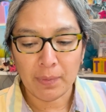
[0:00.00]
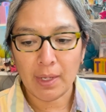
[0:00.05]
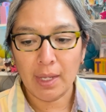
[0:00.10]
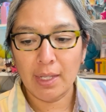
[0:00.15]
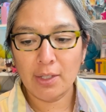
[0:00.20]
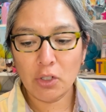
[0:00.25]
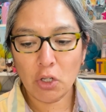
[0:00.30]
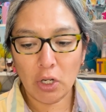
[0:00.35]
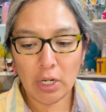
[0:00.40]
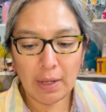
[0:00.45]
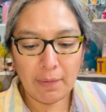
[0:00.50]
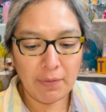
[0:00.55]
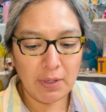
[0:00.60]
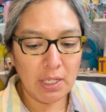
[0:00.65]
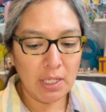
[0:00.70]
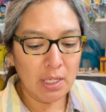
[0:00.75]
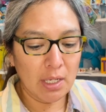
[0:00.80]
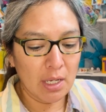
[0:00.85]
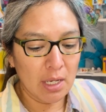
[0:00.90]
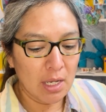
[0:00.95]
It's gonna
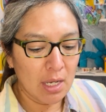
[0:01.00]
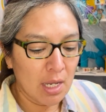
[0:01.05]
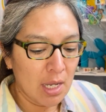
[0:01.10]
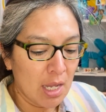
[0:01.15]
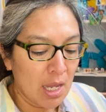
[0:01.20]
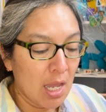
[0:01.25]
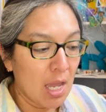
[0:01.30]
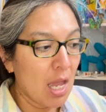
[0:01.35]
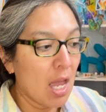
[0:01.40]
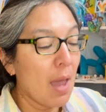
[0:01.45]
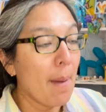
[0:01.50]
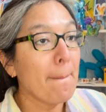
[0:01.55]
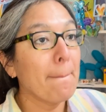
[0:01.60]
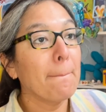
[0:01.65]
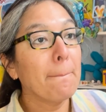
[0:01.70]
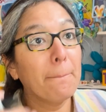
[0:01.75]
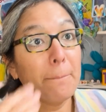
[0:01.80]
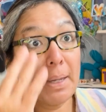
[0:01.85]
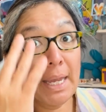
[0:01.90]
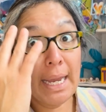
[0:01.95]
be
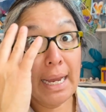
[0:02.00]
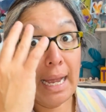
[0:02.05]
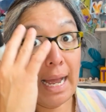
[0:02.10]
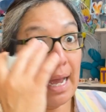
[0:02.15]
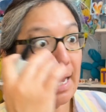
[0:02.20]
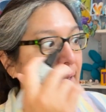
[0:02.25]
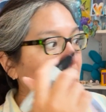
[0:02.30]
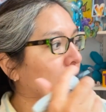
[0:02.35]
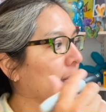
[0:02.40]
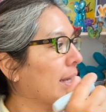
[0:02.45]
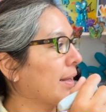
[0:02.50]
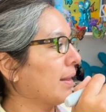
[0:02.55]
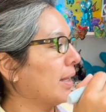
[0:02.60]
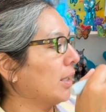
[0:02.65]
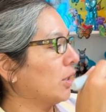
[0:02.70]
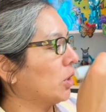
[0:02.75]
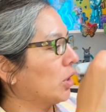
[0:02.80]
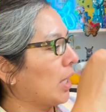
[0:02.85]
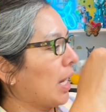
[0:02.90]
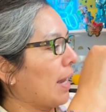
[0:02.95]
big eyes, I
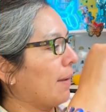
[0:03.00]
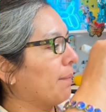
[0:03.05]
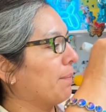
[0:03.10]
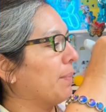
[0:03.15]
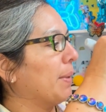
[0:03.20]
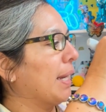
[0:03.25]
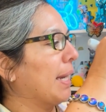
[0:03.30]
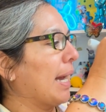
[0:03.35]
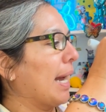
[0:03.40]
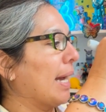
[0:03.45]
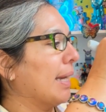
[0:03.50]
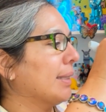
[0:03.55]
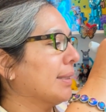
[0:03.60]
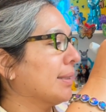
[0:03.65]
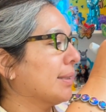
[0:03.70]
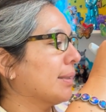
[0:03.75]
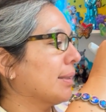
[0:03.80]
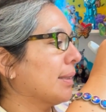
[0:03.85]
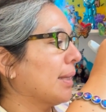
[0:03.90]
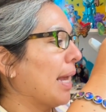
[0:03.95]
think she have big
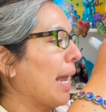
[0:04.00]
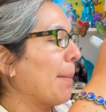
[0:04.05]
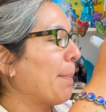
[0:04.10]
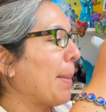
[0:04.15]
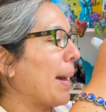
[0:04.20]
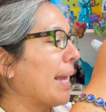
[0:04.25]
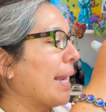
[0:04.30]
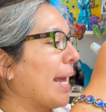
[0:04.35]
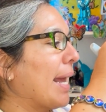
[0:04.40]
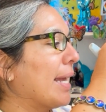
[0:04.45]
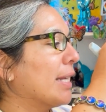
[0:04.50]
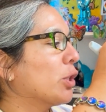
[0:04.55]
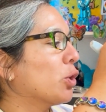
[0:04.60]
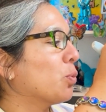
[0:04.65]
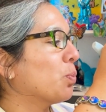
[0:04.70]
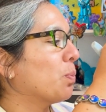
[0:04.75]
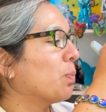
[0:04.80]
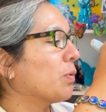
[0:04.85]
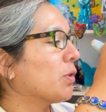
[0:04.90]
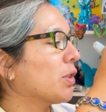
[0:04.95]
eyes, but
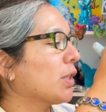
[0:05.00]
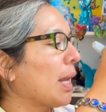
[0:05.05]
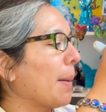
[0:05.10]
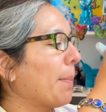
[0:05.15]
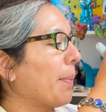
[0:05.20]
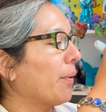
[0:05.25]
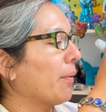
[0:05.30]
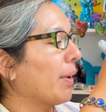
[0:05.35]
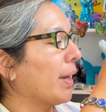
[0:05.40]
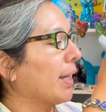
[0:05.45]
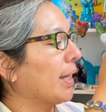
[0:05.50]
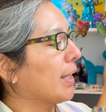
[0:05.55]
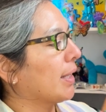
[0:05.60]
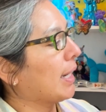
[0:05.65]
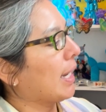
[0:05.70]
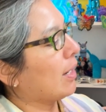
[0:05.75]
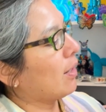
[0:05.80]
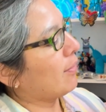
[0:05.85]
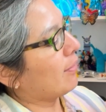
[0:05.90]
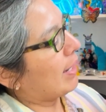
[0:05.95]
separated,
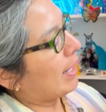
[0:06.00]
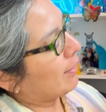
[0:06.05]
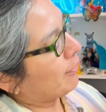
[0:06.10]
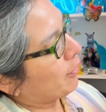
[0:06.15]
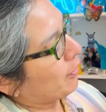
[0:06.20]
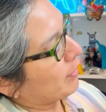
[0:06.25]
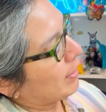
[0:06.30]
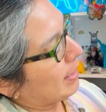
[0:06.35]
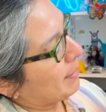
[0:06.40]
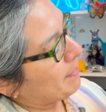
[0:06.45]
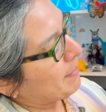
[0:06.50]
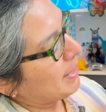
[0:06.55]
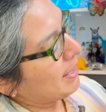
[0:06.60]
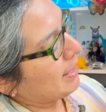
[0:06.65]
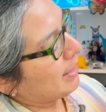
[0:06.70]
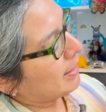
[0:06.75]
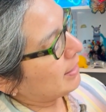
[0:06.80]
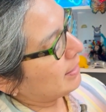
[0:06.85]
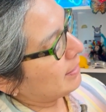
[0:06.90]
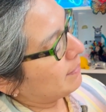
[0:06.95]
kind of like from the
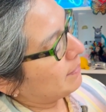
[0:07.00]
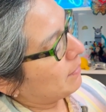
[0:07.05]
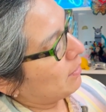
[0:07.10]
middle.